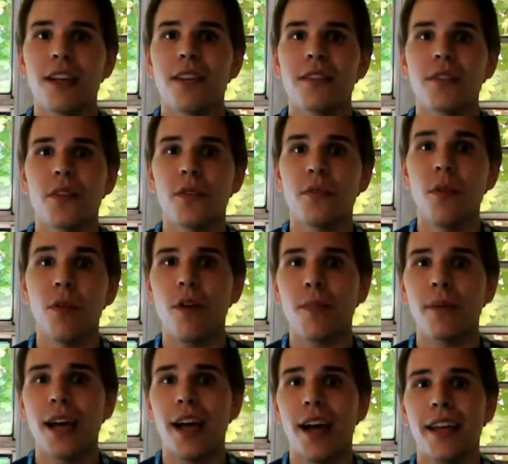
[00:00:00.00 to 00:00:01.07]
so you won't fall
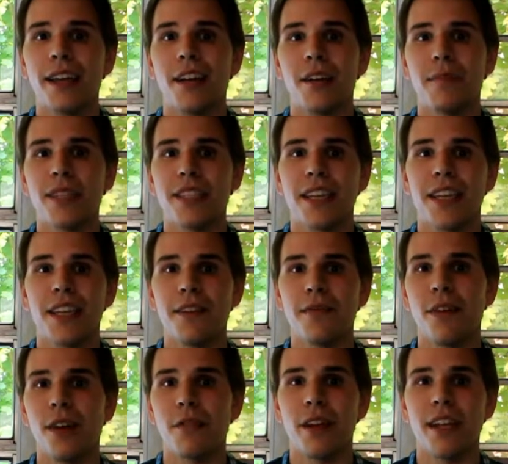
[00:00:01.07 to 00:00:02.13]
behind on missing any
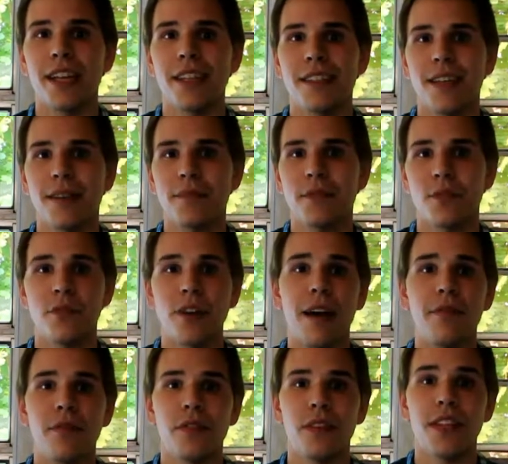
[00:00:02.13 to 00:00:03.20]
fun writing tips or
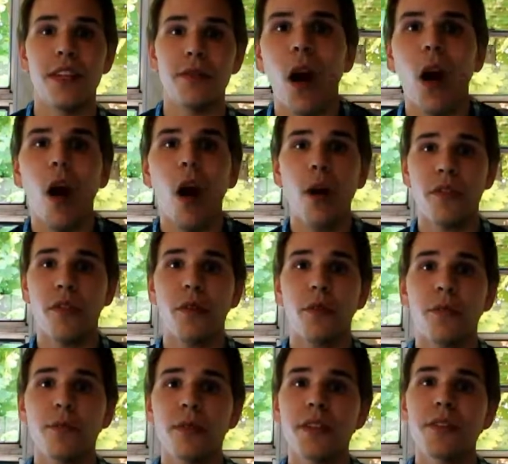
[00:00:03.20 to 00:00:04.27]
travel videos. Also,
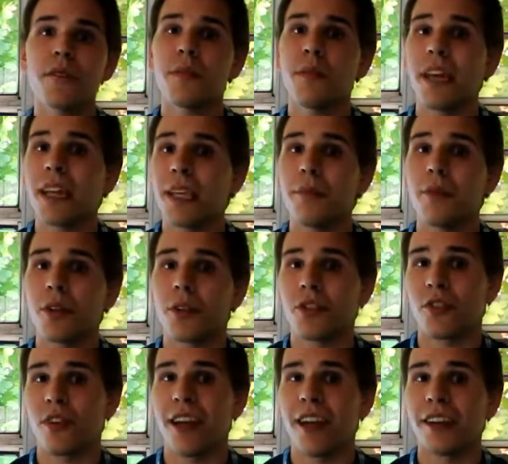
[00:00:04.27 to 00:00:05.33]
please read my ebook
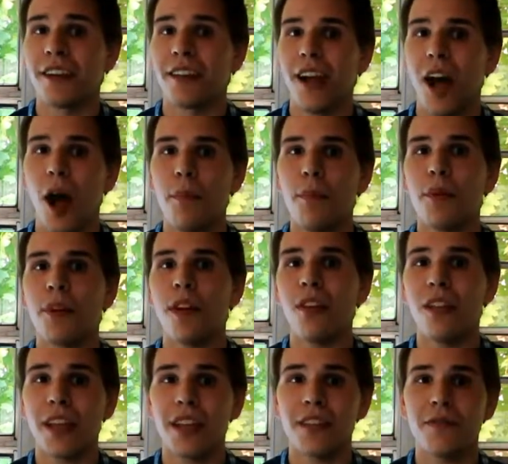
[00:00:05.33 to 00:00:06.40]
Strand. I'll put a
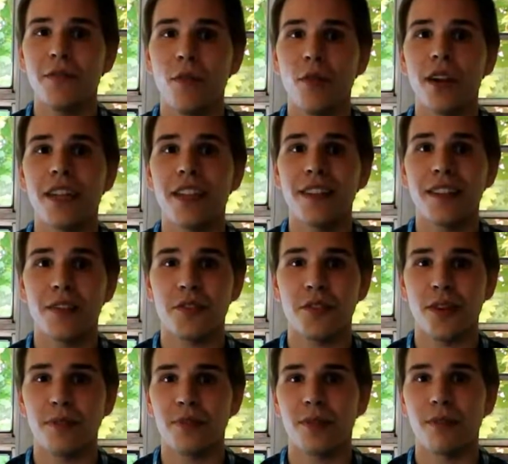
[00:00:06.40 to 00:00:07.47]
link for it in the
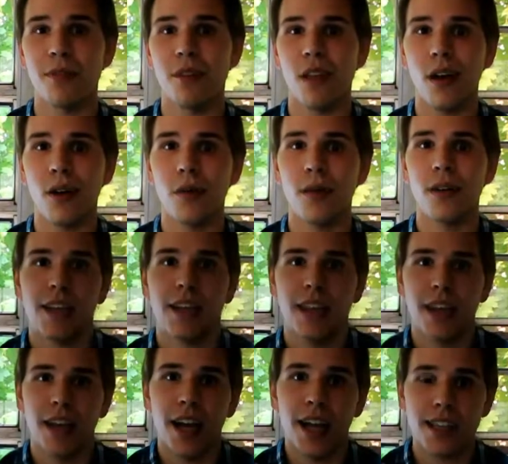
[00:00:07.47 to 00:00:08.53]
description below.
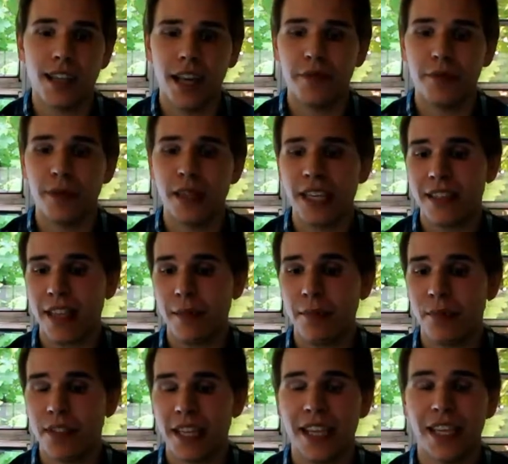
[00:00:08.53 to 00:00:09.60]
Aside from the
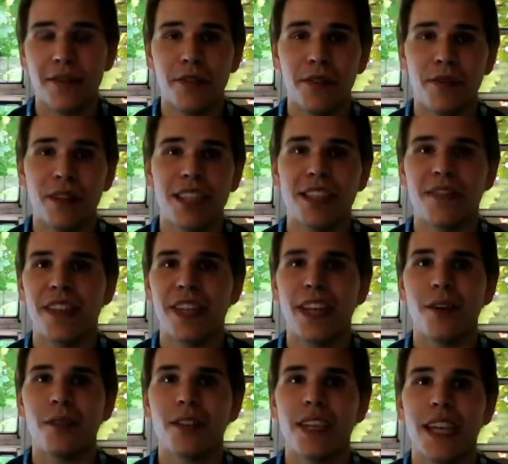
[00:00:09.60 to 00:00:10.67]
examples I give you in these
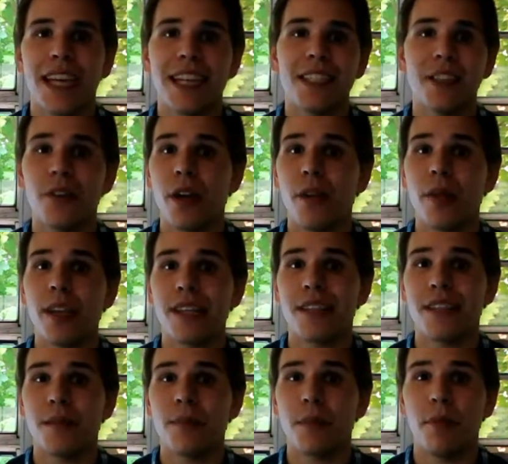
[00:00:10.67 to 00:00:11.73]
videos, it's a great way to
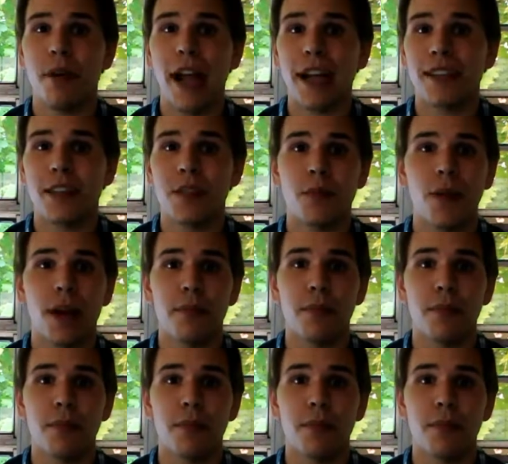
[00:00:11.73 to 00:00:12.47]
see me practice what I